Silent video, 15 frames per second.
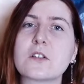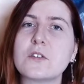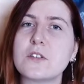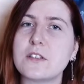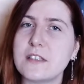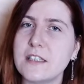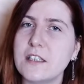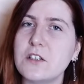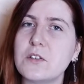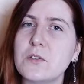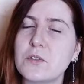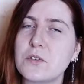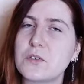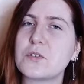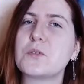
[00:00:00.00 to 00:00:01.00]
I
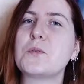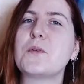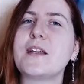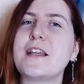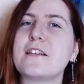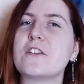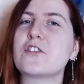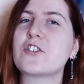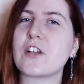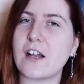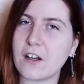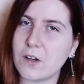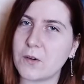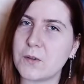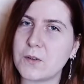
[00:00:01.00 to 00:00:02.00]
continued to read
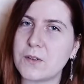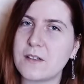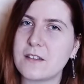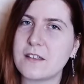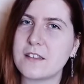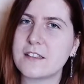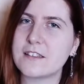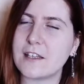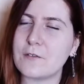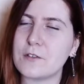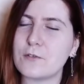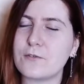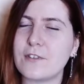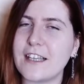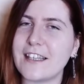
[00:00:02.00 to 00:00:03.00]
Chakho, Seven
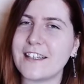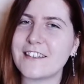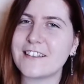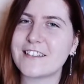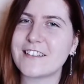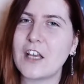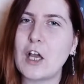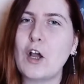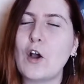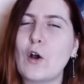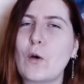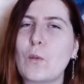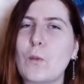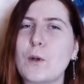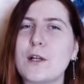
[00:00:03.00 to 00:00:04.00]
Fates,
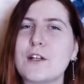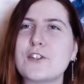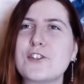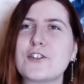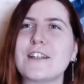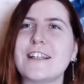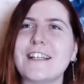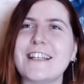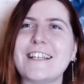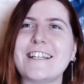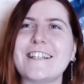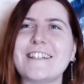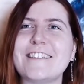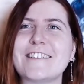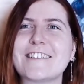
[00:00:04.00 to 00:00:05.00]
which
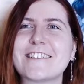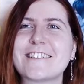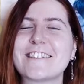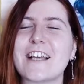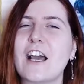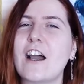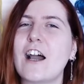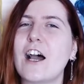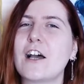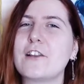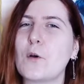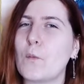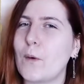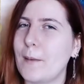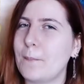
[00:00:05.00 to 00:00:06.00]
is
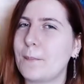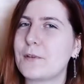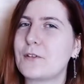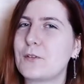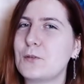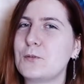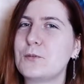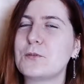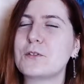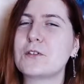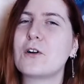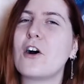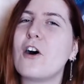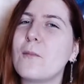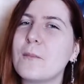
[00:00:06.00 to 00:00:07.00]
the webtoon
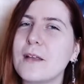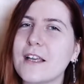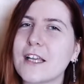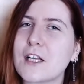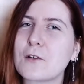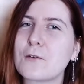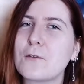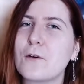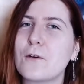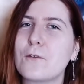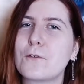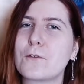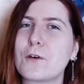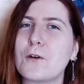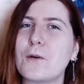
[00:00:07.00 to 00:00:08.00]
comic
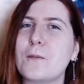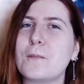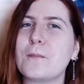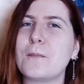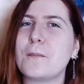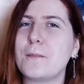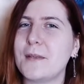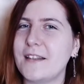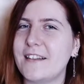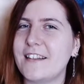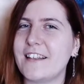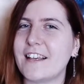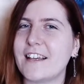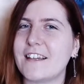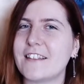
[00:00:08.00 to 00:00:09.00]
from
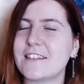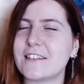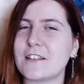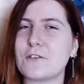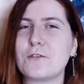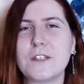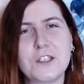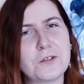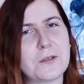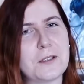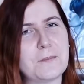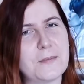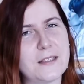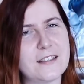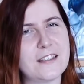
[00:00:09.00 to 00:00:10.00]
BTS and
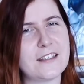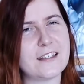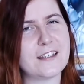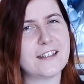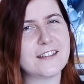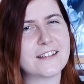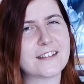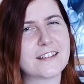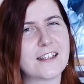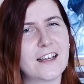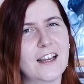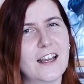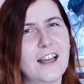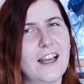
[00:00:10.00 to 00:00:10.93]
featuring BTS.